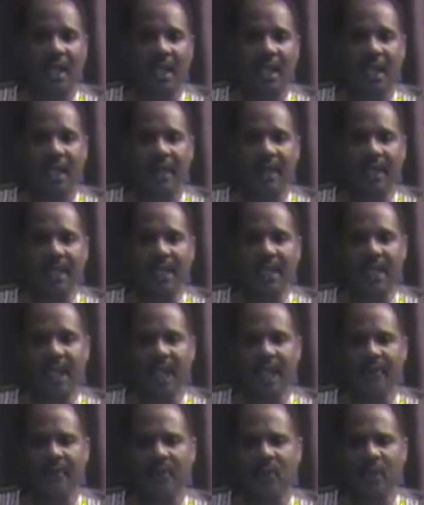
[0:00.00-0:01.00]
And many
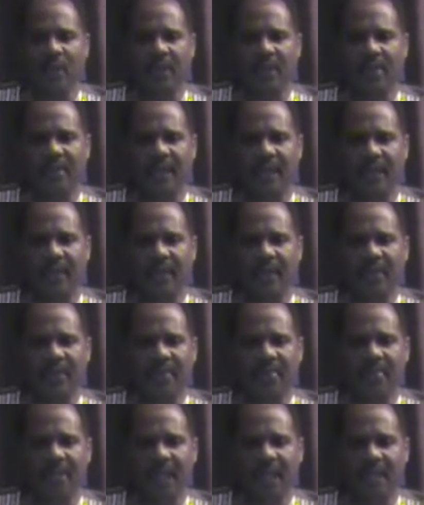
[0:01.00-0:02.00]
times we want to pay
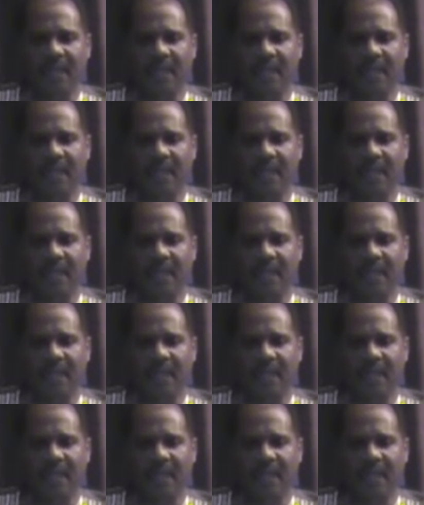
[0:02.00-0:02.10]
respect